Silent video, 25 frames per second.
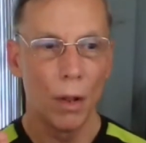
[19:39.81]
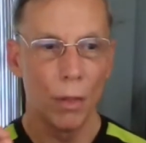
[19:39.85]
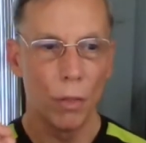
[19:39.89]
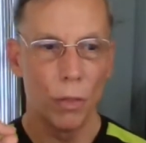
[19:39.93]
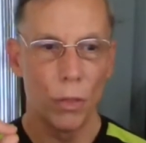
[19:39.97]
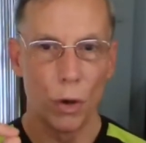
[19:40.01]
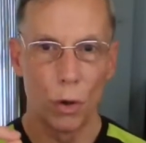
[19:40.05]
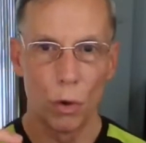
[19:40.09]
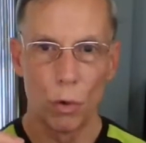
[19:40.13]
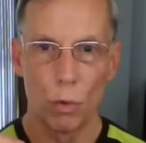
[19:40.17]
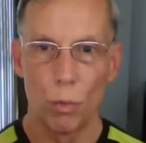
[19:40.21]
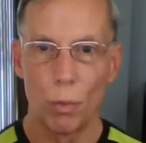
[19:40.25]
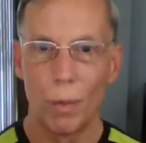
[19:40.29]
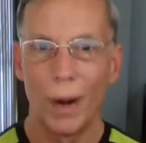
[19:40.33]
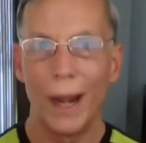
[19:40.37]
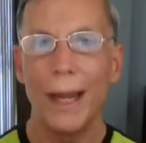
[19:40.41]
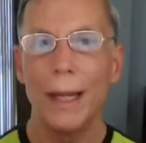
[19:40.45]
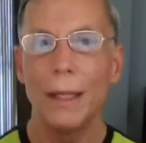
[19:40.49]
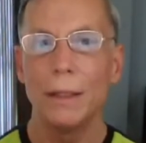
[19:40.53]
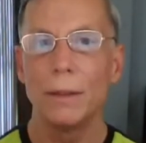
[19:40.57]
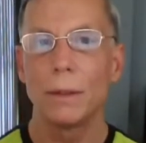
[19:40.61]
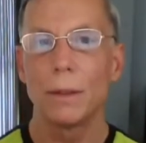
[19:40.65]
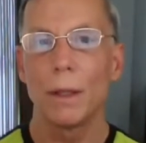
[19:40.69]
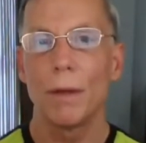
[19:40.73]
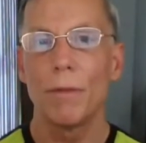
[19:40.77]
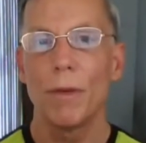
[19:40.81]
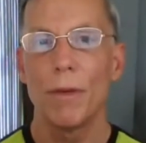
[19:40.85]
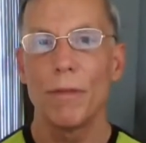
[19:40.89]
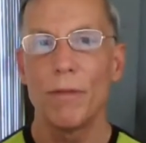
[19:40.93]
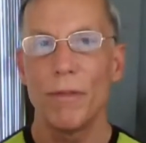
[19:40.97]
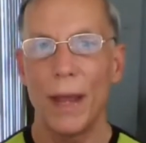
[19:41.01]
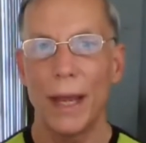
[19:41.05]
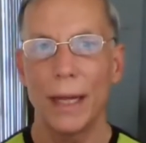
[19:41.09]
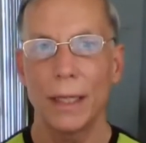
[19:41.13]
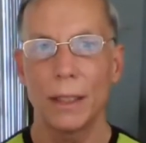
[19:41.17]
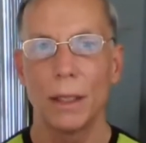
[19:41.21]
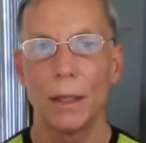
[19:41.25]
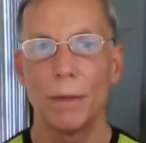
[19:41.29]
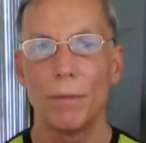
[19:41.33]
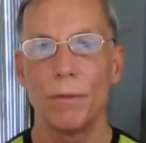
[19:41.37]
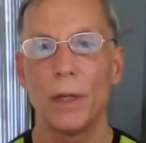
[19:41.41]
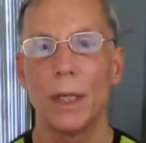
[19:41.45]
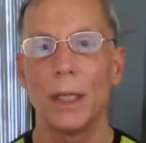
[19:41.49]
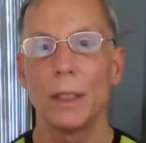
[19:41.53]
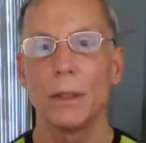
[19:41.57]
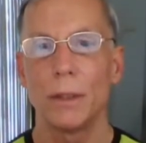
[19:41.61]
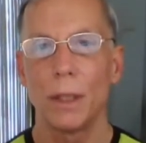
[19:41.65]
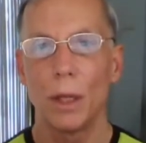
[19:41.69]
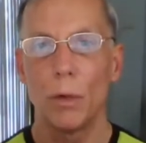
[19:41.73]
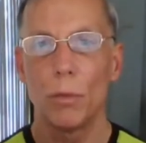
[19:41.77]
the rates of
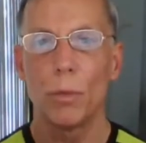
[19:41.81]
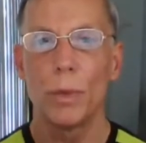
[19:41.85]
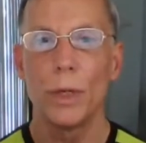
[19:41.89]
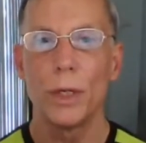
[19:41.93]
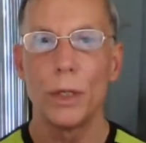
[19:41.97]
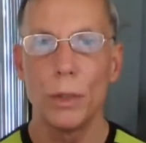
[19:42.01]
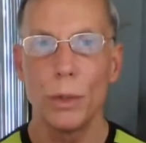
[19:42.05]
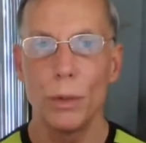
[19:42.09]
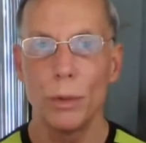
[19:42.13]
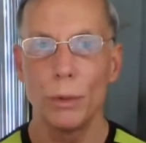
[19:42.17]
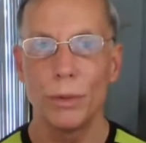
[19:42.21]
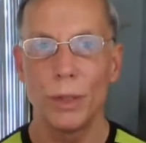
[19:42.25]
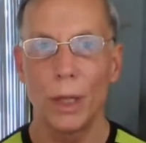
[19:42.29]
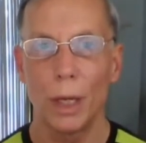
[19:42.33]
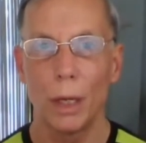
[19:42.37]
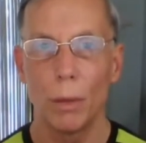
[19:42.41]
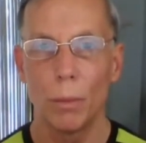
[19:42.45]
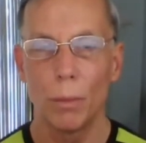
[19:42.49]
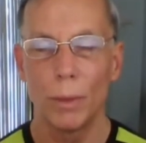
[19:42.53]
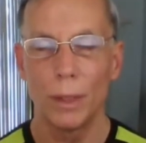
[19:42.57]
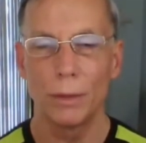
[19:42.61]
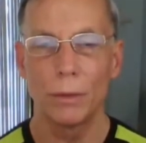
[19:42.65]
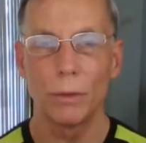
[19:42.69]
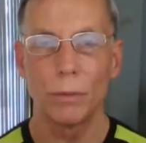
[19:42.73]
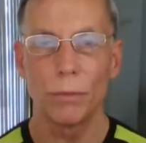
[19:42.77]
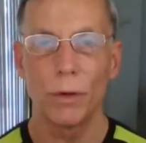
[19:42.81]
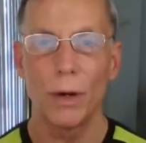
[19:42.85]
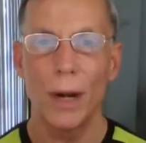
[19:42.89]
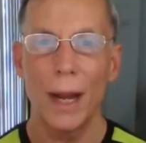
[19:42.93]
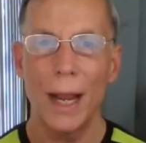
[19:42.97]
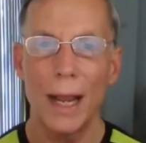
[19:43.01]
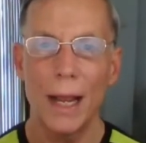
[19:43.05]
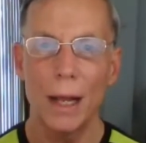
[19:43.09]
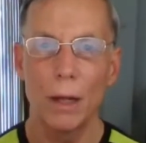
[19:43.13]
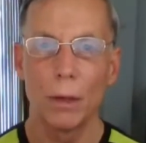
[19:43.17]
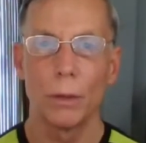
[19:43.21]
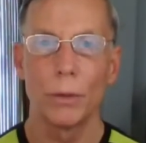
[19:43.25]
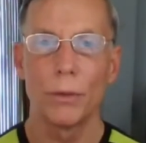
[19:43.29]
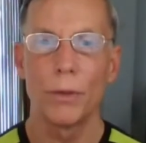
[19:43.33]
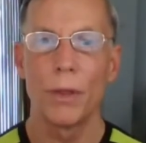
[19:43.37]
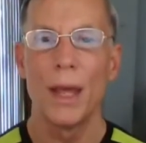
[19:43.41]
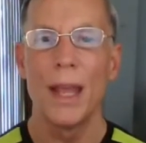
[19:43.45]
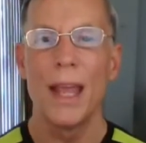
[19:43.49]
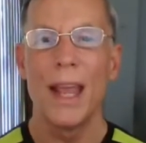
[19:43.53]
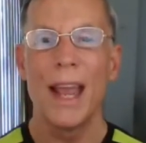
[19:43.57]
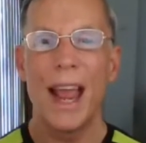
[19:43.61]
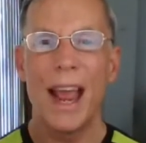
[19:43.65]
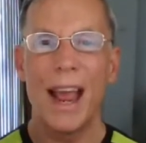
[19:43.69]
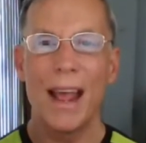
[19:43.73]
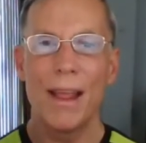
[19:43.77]
effectiveness at reducing risk for health
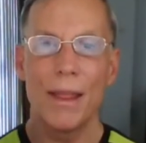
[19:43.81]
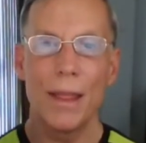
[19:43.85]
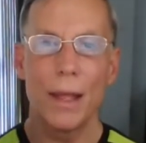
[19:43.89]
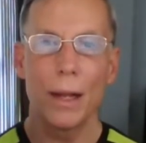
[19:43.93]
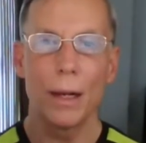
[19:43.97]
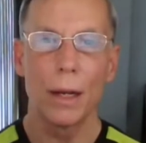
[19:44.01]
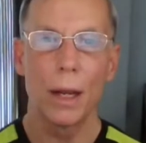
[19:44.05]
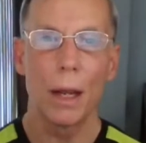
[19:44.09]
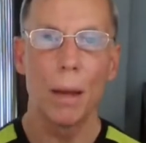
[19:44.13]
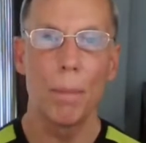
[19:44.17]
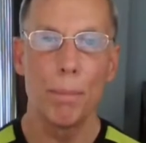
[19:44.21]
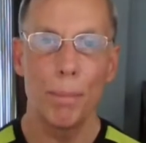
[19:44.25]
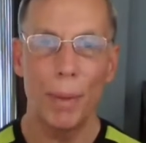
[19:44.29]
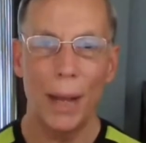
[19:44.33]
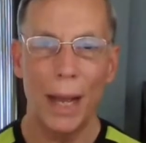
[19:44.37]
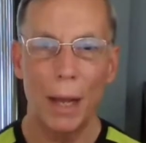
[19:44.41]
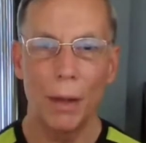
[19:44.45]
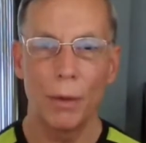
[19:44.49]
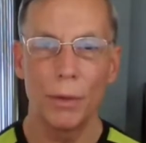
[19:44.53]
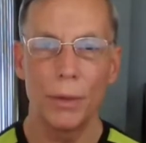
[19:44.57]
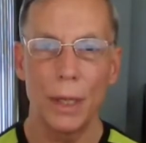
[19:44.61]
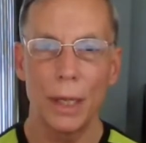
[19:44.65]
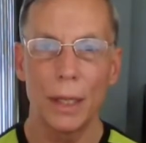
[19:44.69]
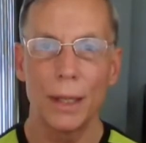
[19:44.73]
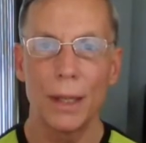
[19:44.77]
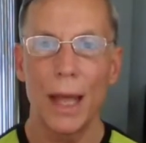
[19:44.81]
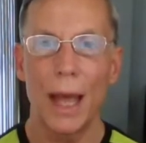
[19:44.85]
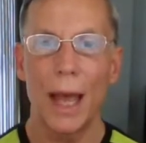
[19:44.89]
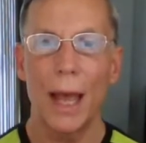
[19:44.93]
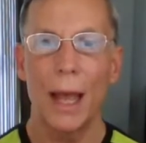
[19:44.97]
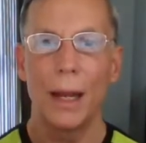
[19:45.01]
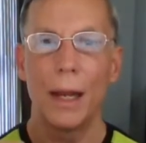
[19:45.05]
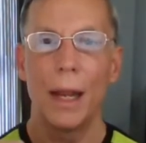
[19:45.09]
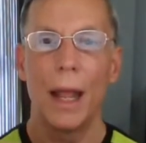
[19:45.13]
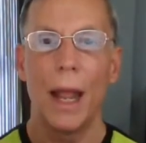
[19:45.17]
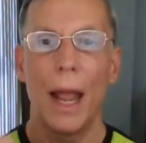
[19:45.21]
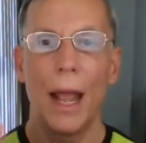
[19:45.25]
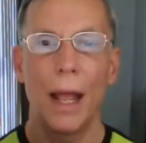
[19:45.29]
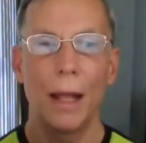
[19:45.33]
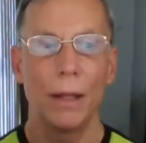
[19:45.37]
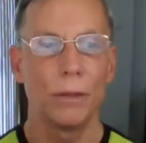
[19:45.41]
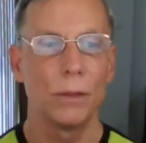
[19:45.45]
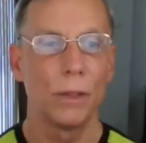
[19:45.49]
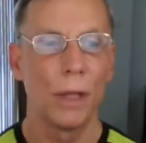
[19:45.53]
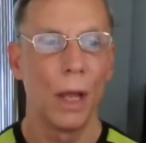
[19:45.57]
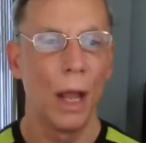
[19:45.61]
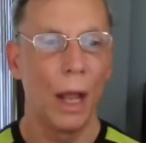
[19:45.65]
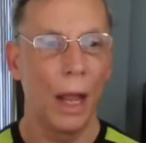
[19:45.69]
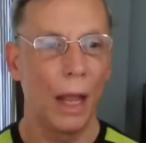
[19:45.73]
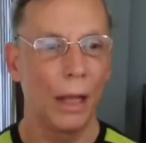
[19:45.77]
and then compounding that
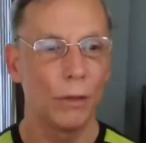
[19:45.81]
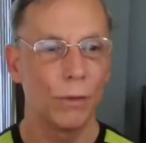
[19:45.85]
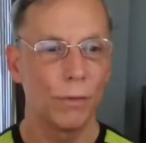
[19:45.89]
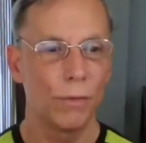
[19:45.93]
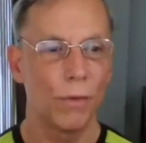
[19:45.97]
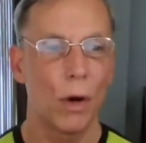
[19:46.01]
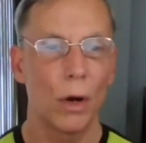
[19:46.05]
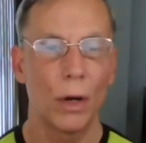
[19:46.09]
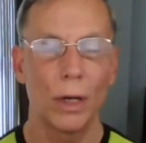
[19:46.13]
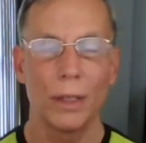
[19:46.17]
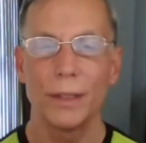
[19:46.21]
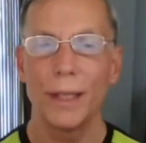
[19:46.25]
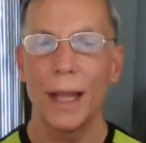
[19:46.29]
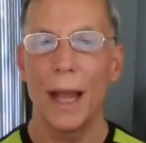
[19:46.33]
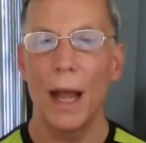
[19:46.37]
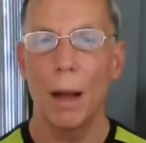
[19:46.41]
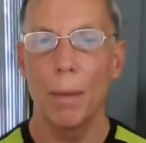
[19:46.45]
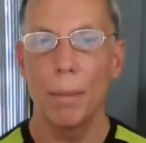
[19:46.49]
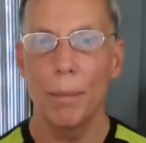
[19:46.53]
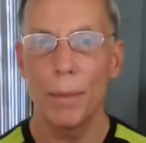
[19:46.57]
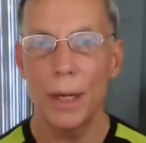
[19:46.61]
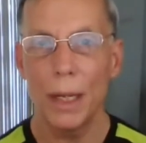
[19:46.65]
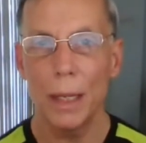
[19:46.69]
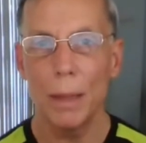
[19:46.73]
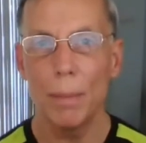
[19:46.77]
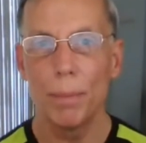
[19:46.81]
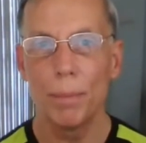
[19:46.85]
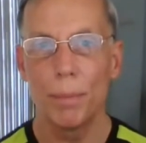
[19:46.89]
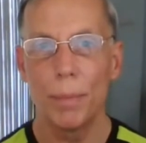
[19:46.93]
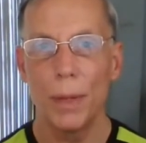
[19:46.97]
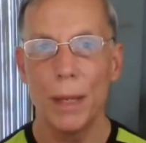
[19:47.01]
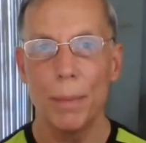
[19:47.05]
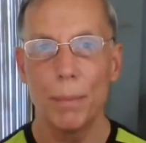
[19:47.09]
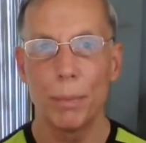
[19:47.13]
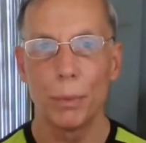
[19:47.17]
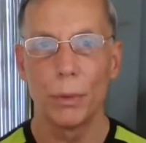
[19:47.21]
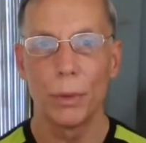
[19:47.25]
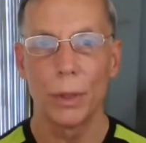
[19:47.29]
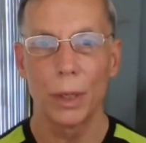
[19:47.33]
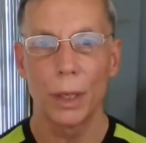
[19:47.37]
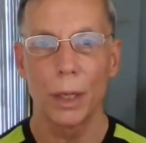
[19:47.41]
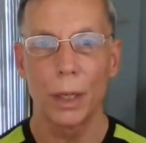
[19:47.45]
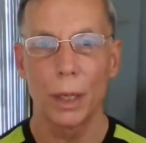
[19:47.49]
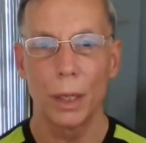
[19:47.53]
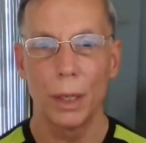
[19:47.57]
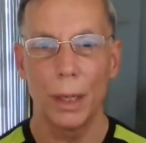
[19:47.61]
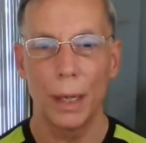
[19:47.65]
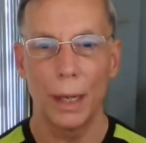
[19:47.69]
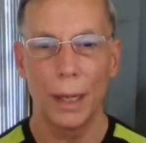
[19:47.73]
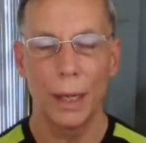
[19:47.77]
as as far as how many people it
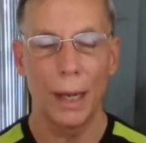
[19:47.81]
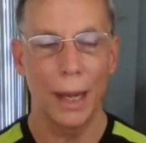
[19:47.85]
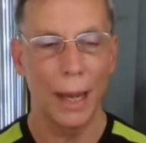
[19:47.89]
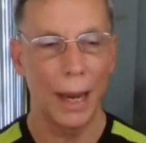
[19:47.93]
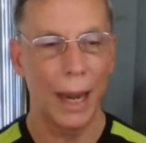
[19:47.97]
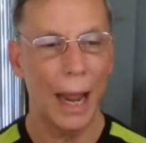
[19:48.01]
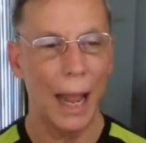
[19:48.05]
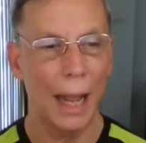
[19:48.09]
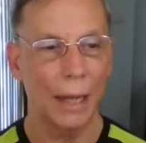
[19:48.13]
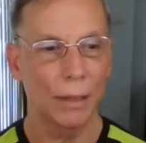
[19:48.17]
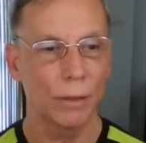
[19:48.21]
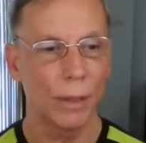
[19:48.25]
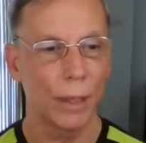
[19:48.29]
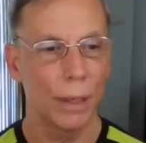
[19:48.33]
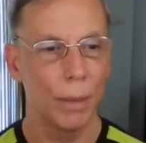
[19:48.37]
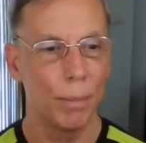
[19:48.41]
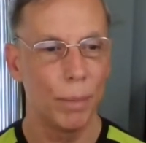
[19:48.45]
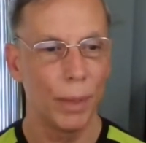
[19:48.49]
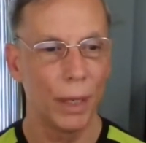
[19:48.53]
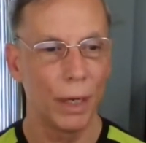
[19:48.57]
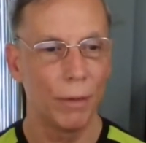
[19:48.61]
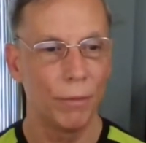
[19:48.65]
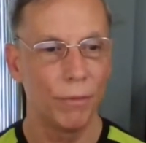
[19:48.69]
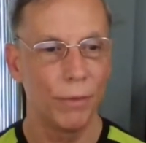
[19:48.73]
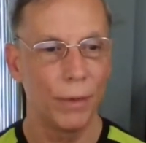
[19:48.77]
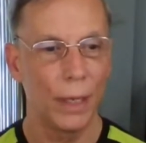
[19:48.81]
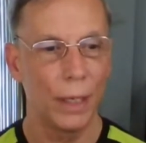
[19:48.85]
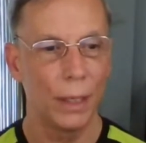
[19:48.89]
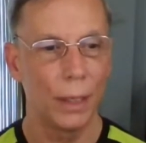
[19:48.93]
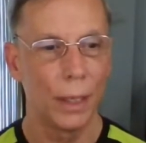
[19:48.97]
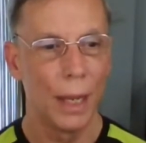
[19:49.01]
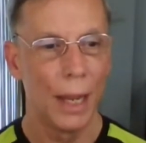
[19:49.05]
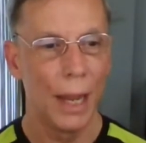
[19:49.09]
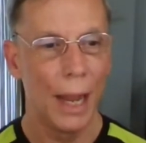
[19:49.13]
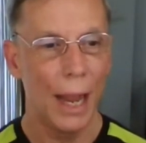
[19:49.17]
could actually benefit